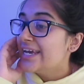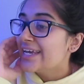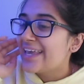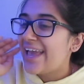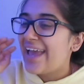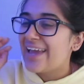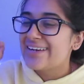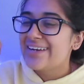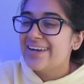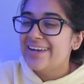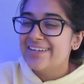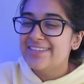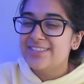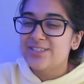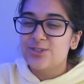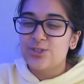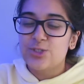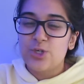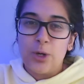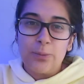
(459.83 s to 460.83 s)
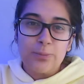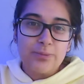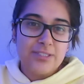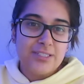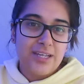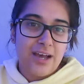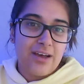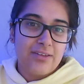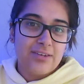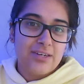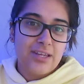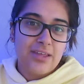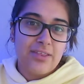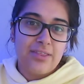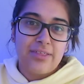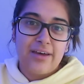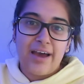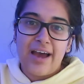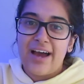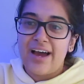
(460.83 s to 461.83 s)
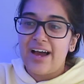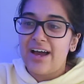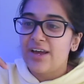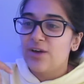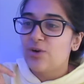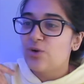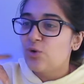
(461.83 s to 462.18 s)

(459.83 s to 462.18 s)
getting little jobs done that I